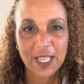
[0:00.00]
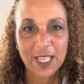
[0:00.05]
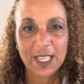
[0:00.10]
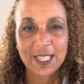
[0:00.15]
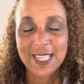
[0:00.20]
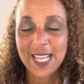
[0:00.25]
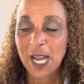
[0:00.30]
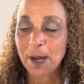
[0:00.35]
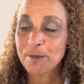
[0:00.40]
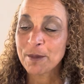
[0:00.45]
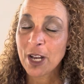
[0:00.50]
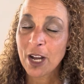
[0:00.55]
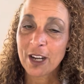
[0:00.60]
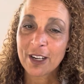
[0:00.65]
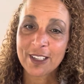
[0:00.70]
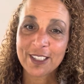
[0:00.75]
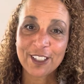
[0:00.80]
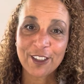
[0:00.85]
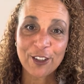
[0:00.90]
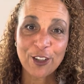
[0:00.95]
Now, I'm not
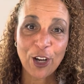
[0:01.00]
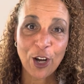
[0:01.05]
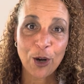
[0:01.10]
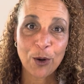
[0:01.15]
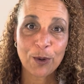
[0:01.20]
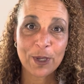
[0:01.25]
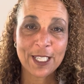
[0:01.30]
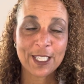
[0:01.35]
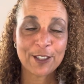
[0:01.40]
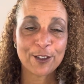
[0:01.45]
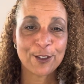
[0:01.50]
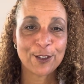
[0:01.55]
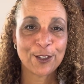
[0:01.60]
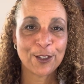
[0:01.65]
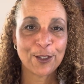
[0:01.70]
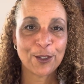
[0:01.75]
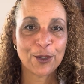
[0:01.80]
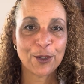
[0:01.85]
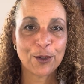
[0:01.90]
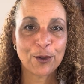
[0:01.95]
going to go
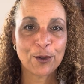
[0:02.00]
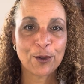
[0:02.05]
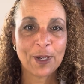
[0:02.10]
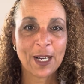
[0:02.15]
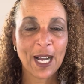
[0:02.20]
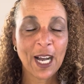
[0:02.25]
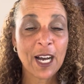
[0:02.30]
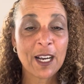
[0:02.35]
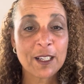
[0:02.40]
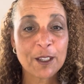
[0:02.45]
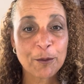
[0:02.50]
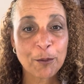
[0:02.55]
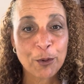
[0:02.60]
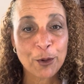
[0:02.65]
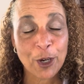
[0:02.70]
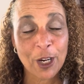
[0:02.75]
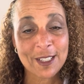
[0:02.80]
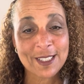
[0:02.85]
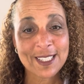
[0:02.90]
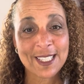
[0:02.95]
into how to
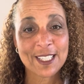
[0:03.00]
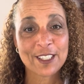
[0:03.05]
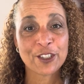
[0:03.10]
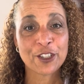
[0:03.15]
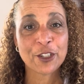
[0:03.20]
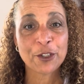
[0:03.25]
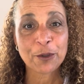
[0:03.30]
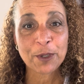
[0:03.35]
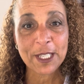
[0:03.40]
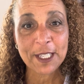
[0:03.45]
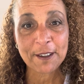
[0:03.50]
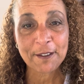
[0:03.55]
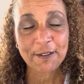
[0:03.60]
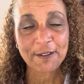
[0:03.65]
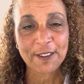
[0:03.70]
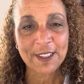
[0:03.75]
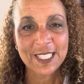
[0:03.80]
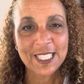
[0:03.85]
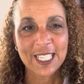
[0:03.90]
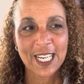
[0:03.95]
process grief.